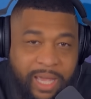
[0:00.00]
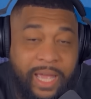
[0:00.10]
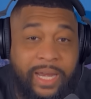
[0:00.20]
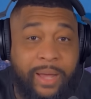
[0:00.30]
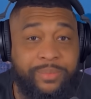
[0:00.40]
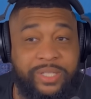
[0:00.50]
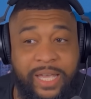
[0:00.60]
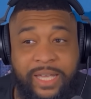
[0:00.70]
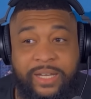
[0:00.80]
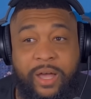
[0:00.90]
And, and I'm
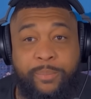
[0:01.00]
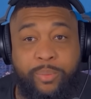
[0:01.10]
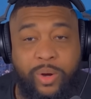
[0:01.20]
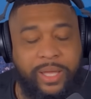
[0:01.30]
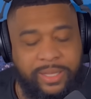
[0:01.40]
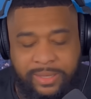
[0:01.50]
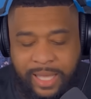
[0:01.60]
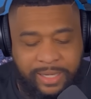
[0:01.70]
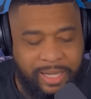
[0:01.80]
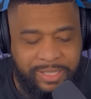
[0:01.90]
saying abort.
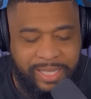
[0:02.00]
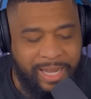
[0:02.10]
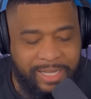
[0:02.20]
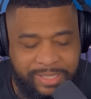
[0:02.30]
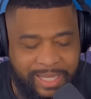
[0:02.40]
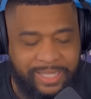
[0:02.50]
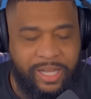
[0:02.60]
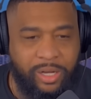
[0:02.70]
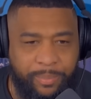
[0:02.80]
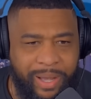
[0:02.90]
That's not. Let's
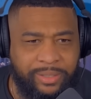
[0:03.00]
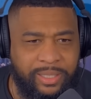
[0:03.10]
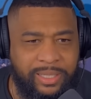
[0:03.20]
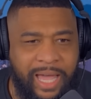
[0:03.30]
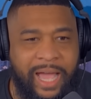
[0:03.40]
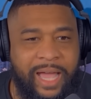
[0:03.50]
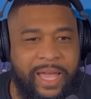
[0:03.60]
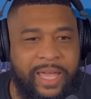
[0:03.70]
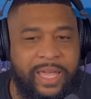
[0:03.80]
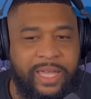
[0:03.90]
not talk about the
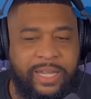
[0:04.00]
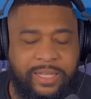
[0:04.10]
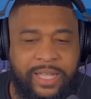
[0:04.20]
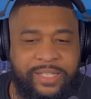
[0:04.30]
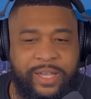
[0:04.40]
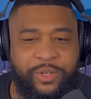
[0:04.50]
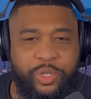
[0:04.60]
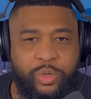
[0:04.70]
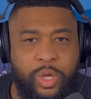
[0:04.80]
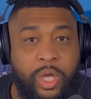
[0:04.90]
lie that they tell
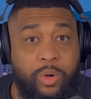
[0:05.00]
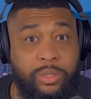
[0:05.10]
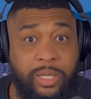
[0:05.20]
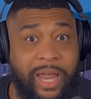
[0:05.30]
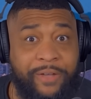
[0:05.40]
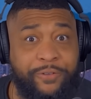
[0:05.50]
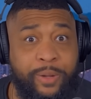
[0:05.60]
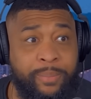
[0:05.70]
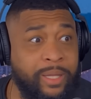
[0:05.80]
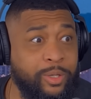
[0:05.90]
you the
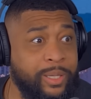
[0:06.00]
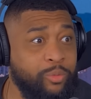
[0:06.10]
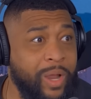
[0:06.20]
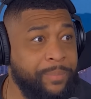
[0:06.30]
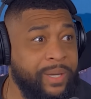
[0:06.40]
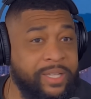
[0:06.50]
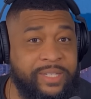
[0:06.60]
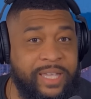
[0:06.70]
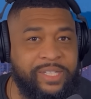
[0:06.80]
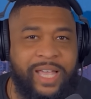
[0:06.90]
life of the mother and rape and
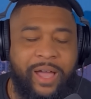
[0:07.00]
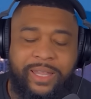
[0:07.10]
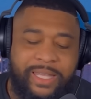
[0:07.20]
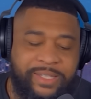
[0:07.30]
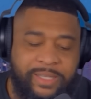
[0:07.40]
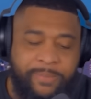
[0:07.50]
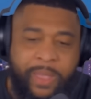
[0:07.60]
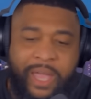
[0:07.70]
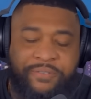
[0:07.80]
incest. Y'all listen.